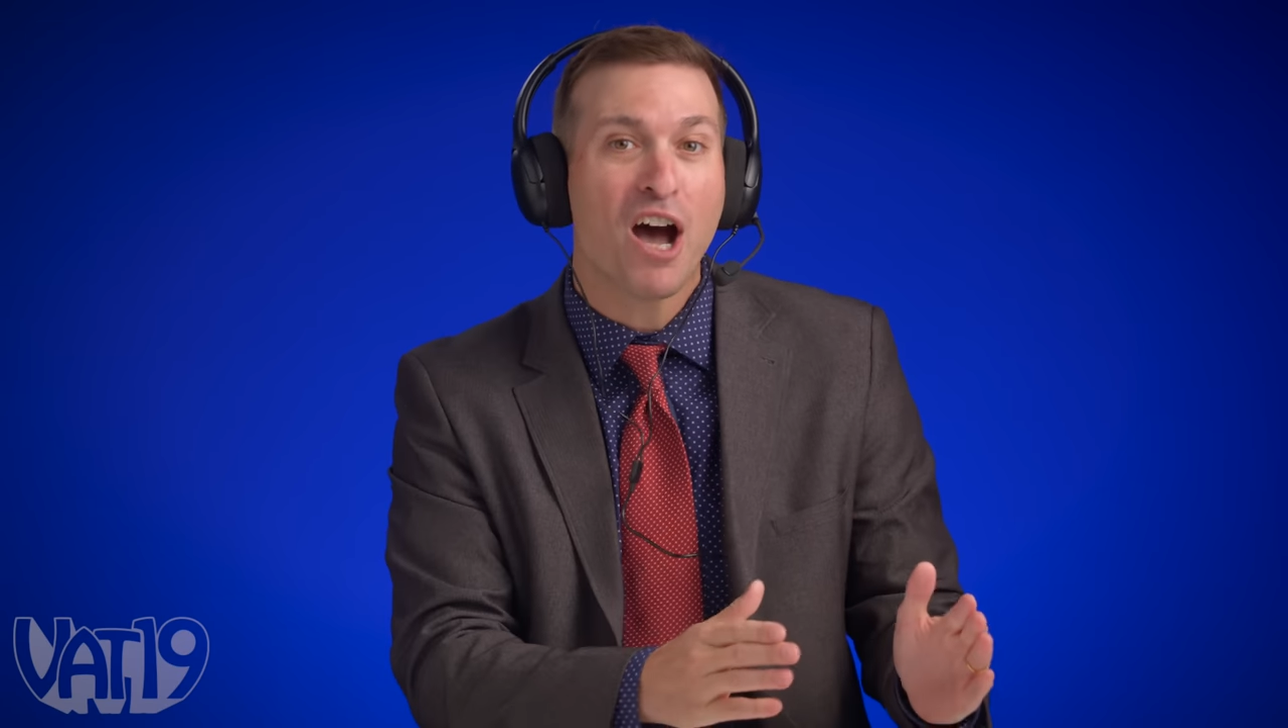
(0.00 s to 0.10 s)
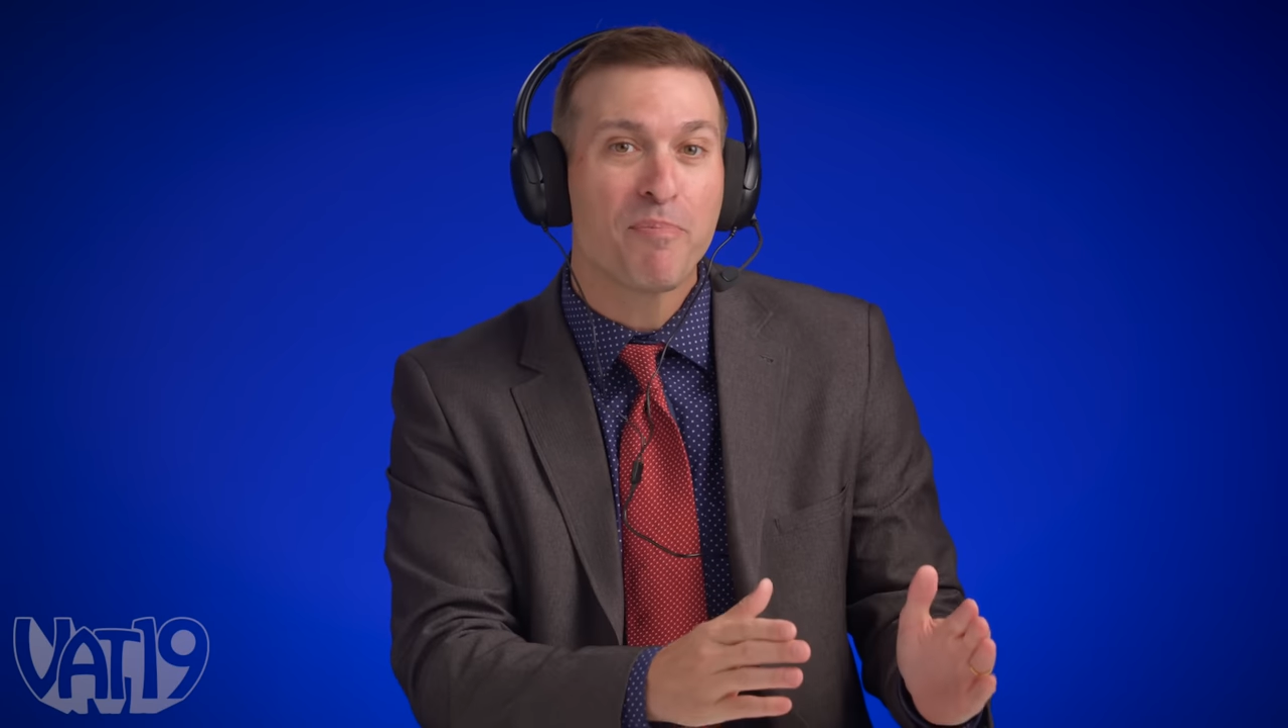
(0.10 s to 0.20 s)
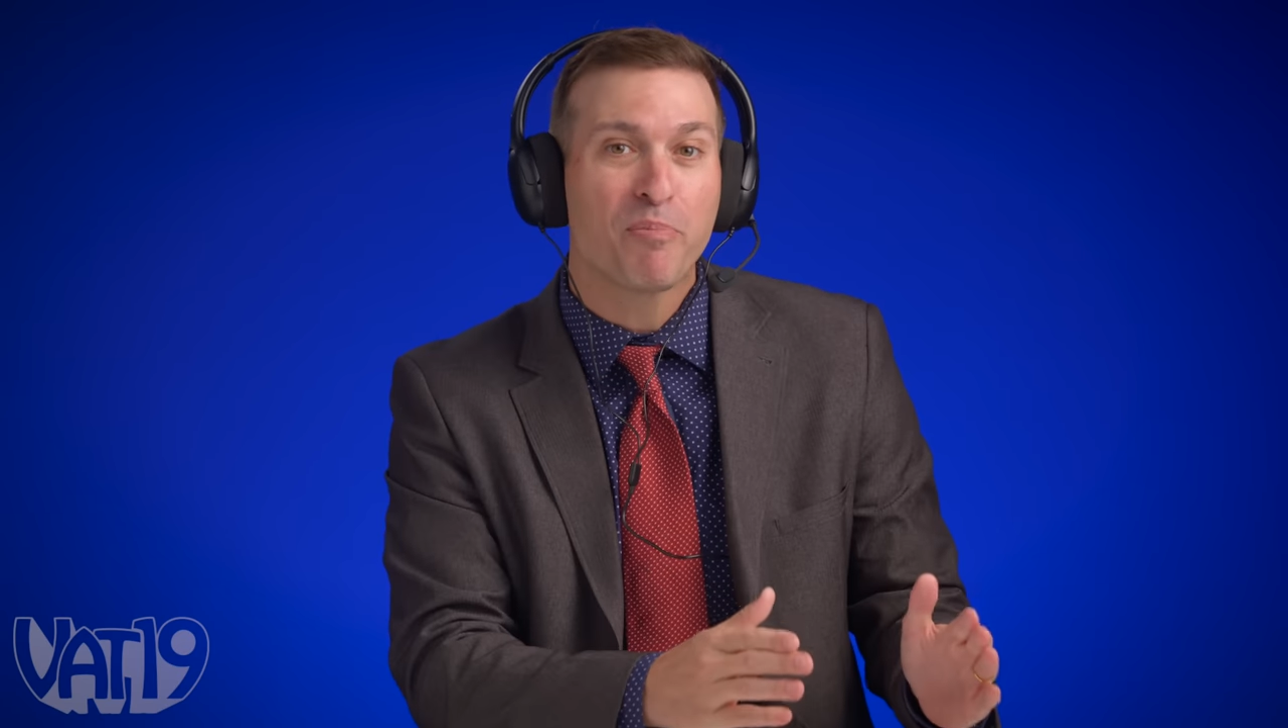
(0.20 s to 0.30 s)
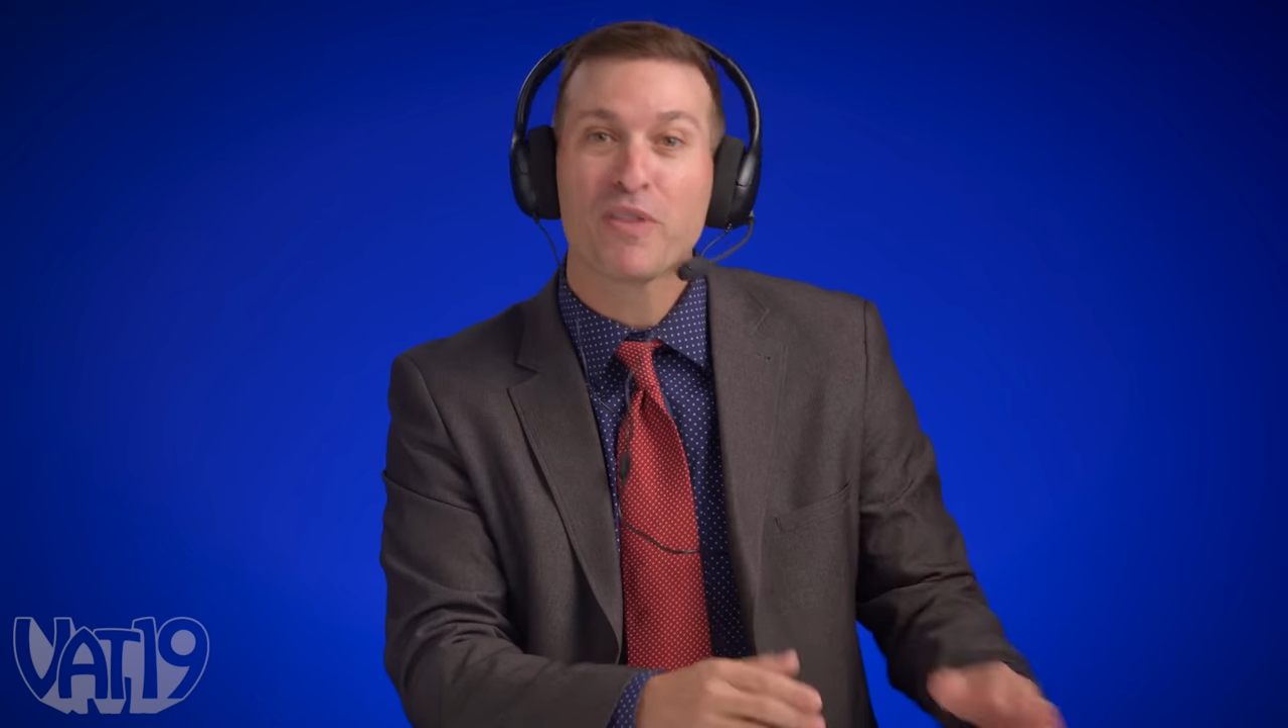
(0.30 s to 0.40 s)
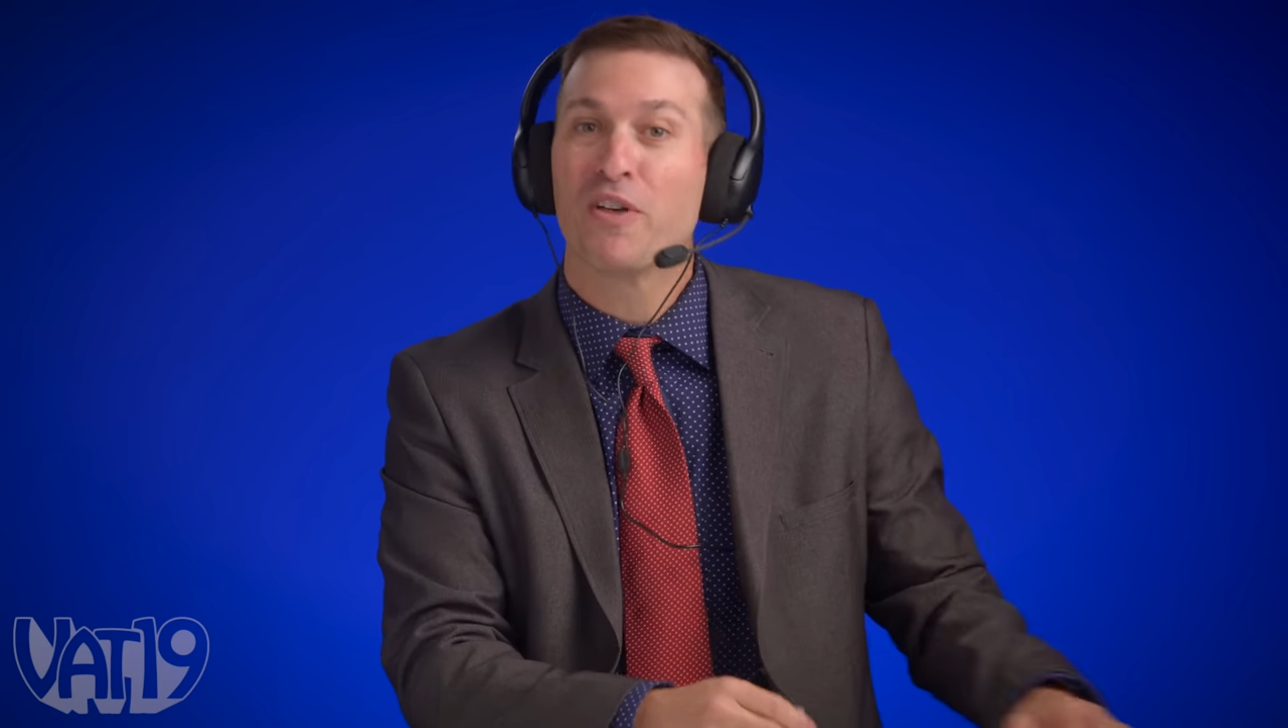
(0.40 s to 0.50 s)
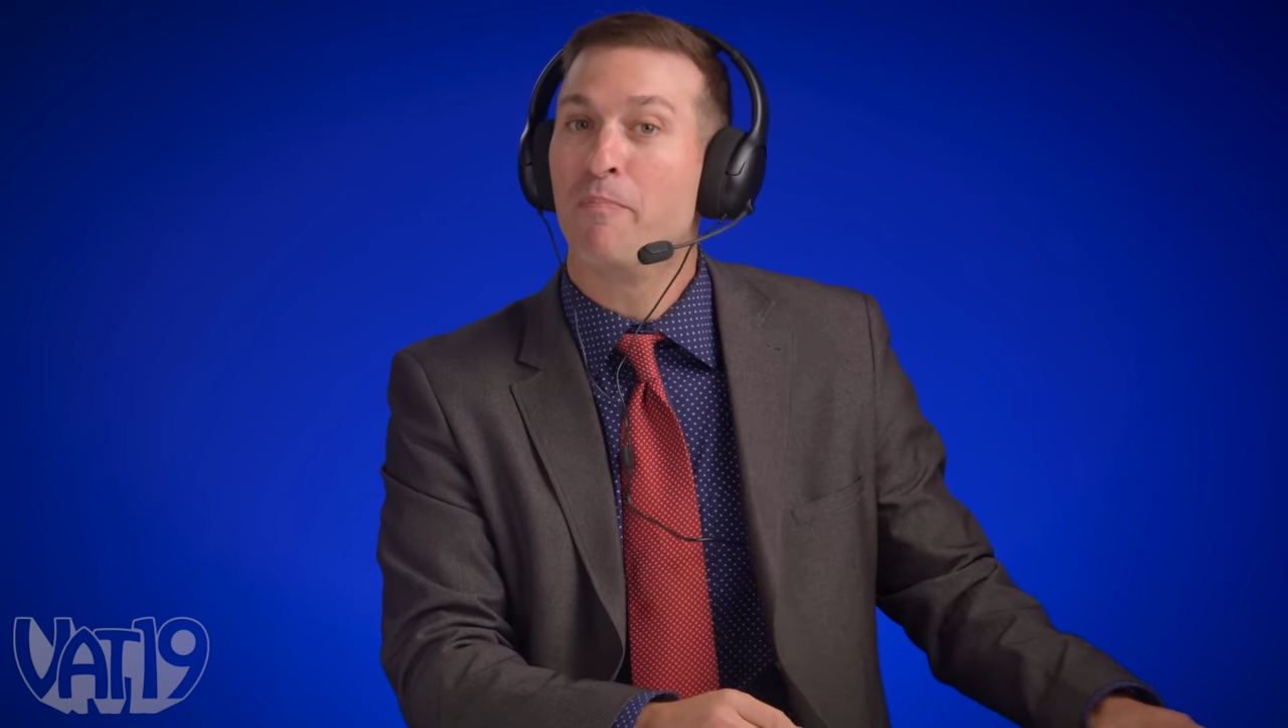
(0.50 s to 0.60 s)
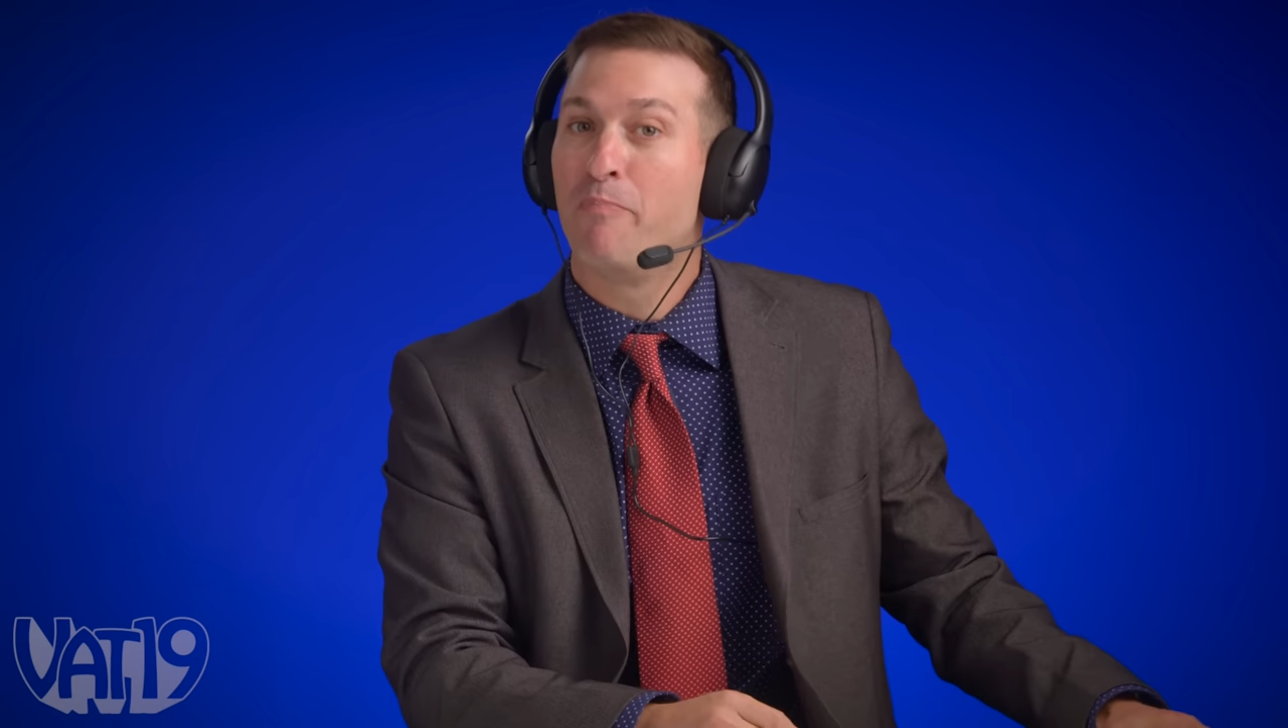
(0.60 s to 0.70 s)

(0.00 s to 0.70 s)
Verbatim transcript: up with a